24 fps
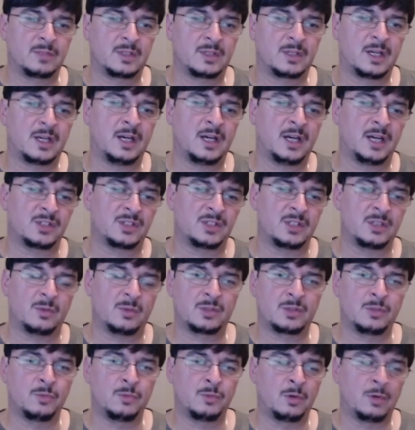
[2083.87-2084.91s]
cars, and it
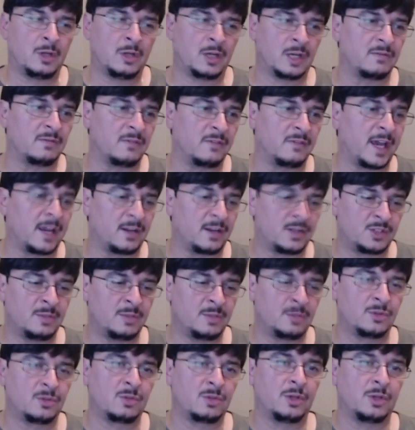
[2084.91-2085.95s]
was more like a van,
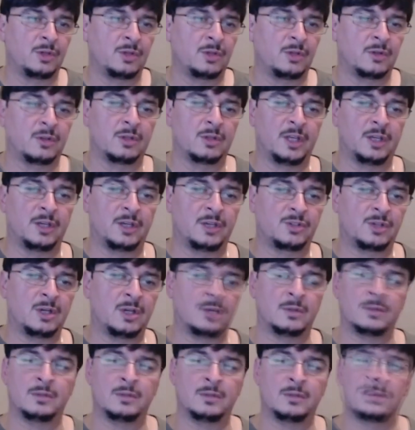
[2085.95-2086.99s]
similar to what you've got there
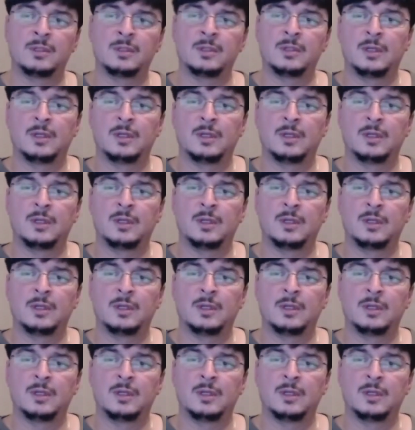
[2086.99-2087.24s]
shown.